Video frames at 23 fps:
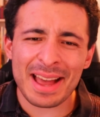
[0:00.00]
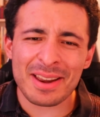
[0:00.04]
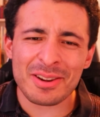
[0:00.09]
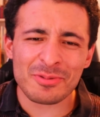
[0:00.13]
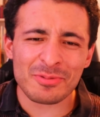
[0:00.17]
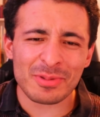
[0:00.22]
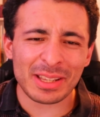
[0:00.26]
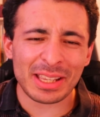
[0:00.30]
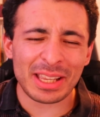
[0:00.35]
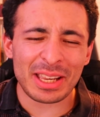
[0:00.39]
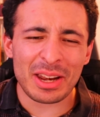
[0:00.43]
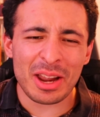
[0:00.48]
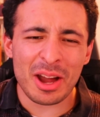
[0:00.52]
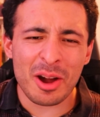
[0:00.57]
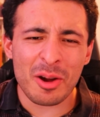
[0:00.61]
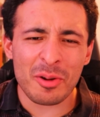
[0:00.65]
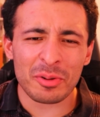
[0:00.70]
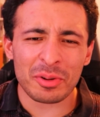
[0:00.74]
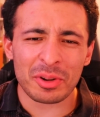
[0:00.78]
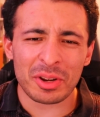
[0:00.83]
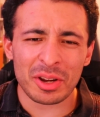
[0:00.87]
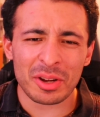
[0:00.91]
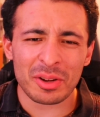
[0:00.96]
I don't really
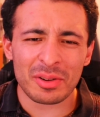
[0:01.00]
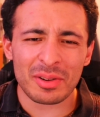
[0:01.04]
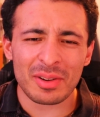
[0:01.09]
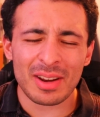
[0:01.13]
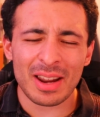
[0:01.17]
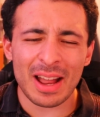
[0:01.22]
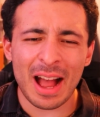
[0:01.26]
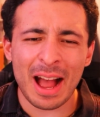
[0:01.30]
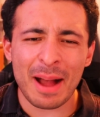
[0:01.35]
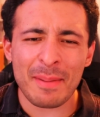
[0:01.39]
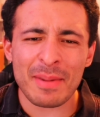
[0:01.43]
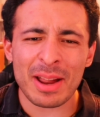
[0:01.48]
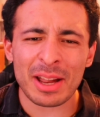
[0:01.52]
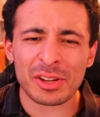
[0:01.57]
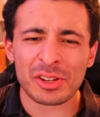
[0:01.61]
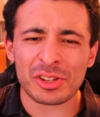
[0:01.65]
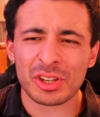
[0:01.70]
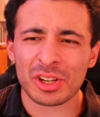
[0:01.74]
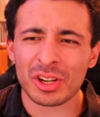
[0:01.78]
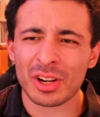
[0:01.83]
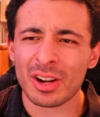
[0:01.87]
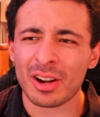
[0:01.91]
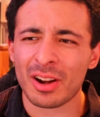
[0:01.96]
know, dude. I'm not
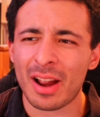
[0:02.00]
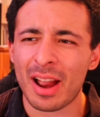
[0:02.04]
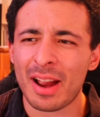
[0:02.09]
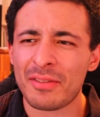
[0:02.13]
sure.